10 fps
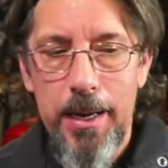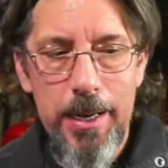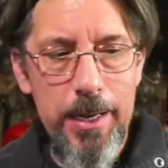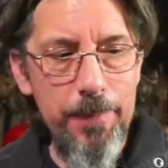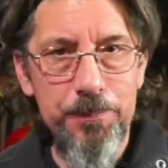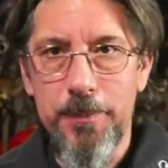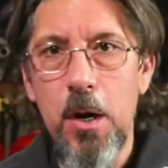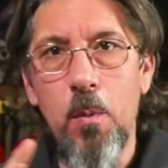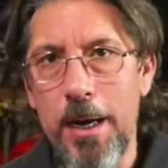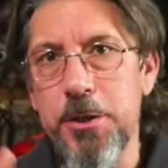
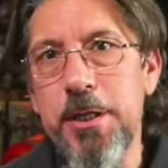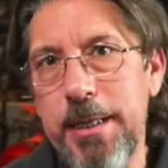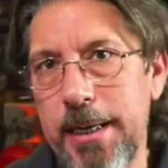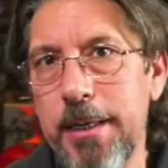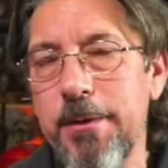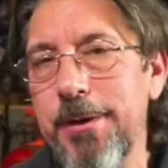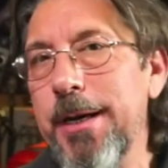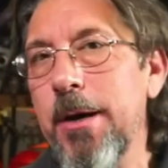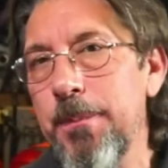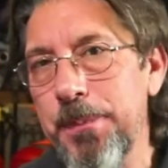Watch to the end of the
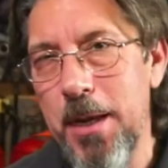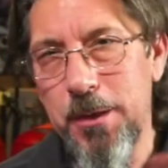video.